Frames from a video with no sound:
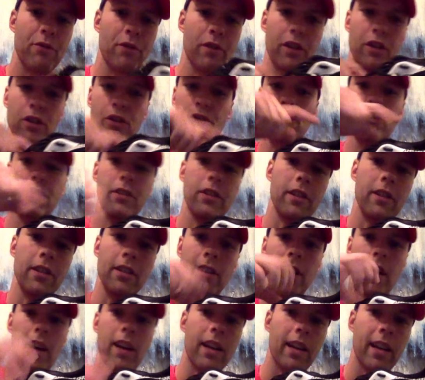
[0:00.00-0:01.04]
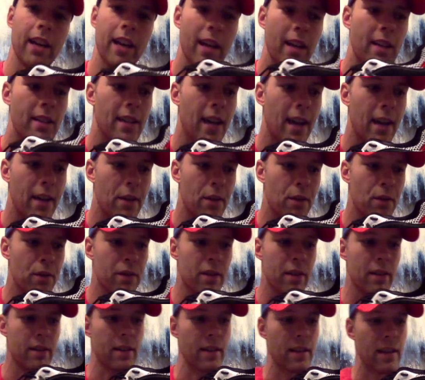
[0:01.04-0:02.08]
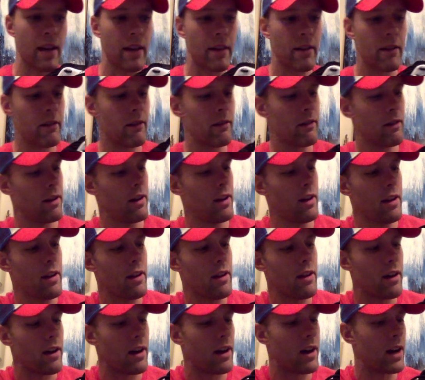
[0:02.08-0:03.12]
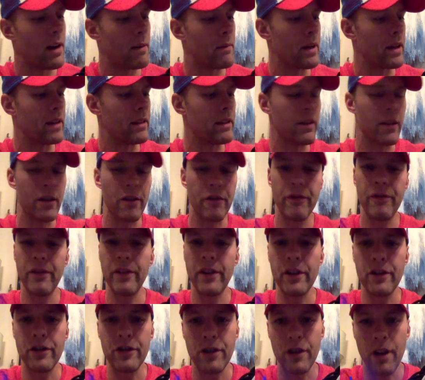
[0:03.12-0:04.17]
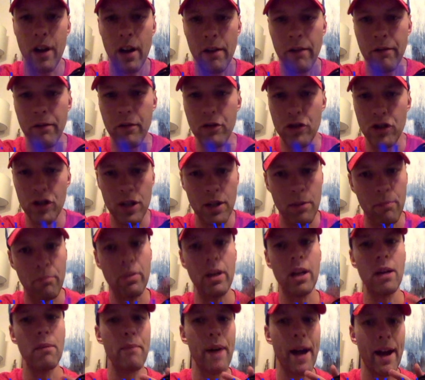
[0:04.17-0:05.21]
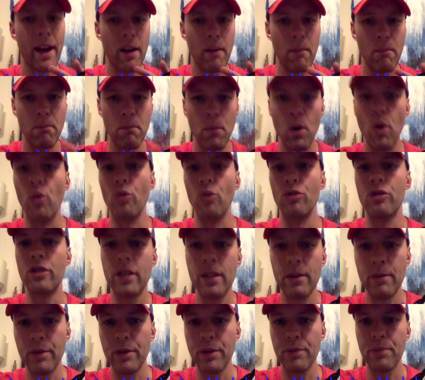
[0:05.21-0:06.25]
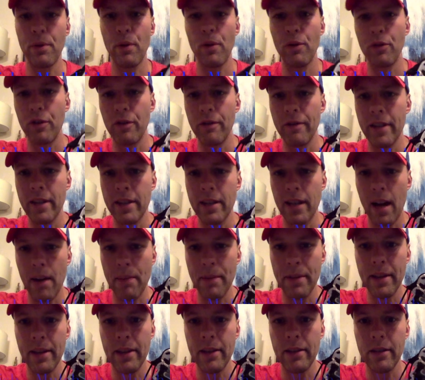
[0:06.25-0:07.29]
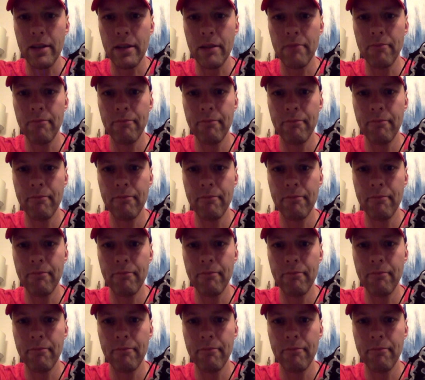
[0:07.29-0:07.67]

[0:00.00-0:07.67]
really used to design and kind of tie the whole thing together. And then they're finished off with just a big bag of mulch that was pulled over the top of these.